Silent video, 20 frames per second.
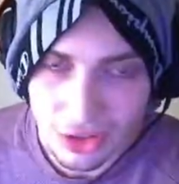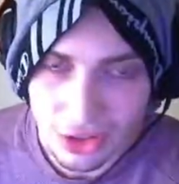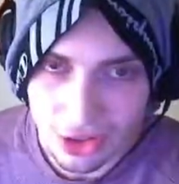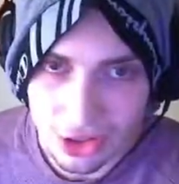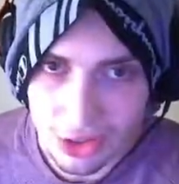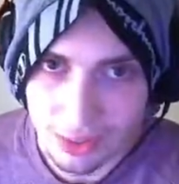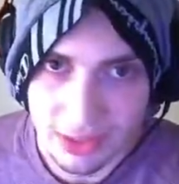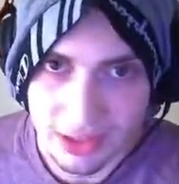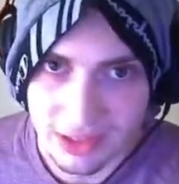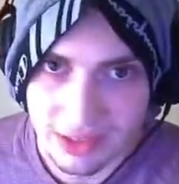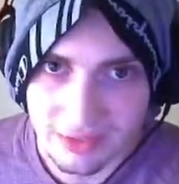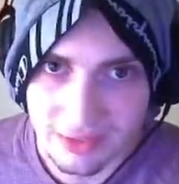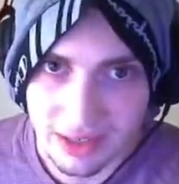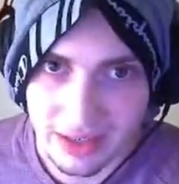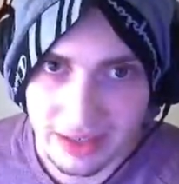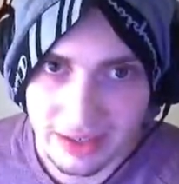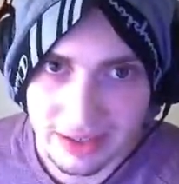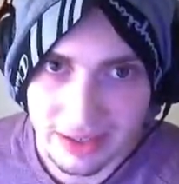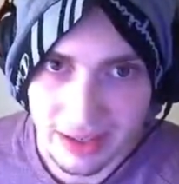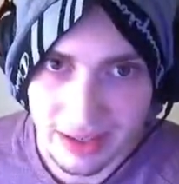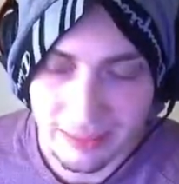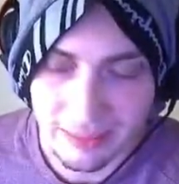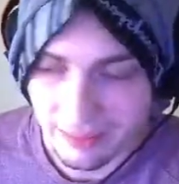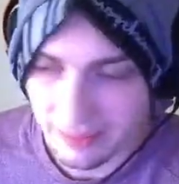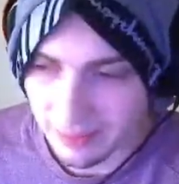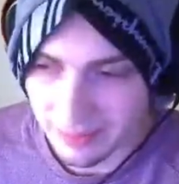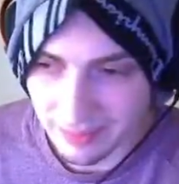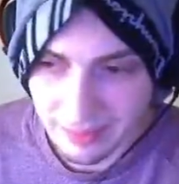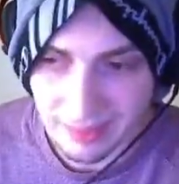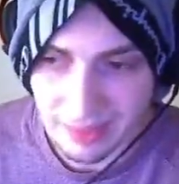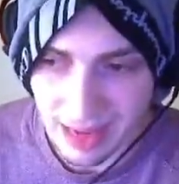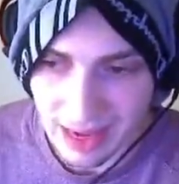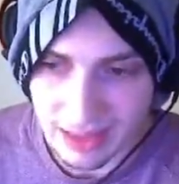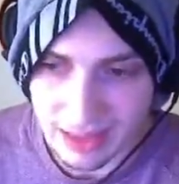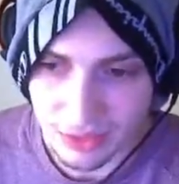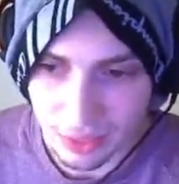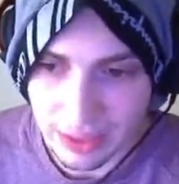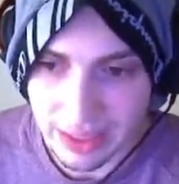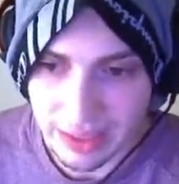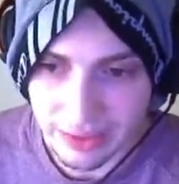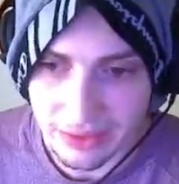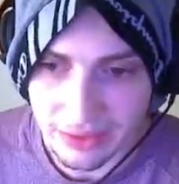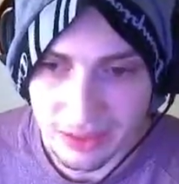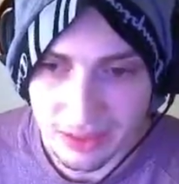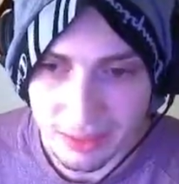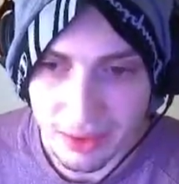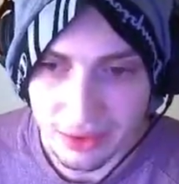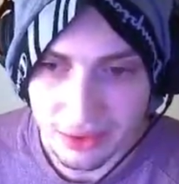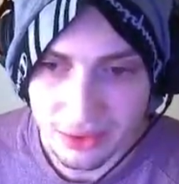sprint to fire time. That's what counts the most